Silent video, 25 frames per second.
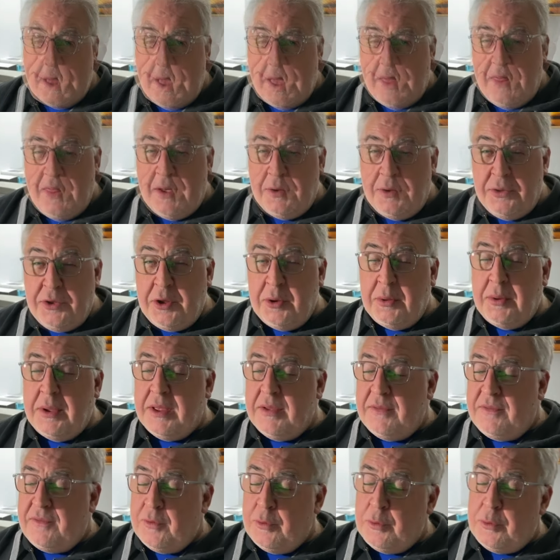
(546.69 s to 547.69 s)
And that'll do
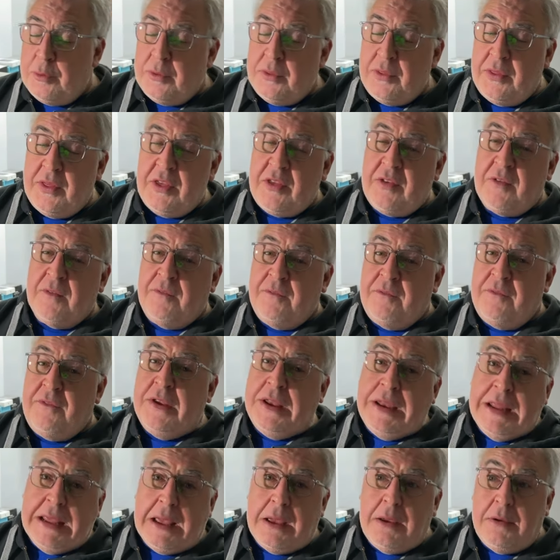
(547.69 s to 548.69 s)
it for this
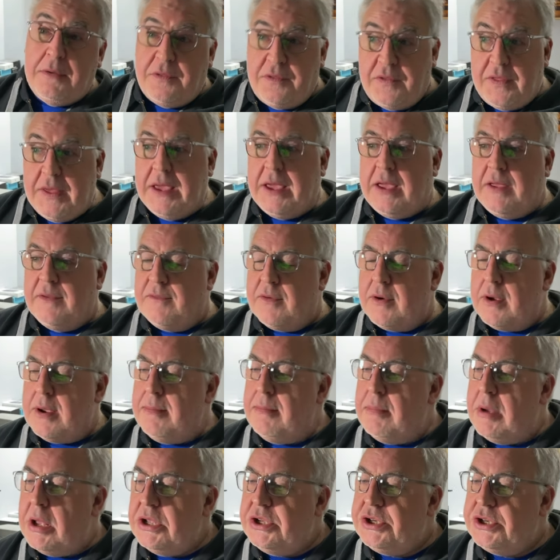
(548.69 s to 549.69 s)
video. Thank you very
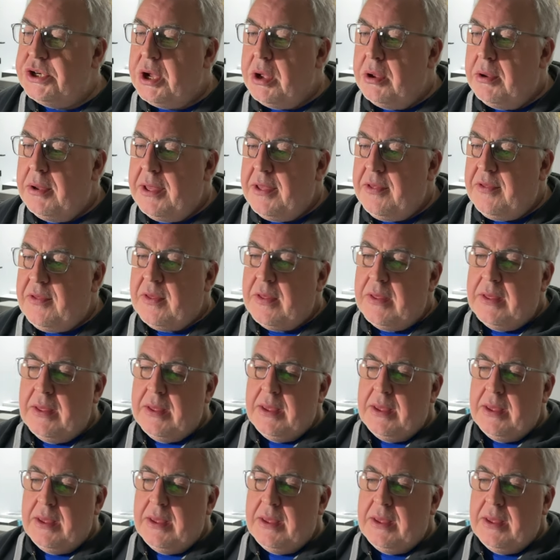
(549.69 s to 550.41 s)
much, guys.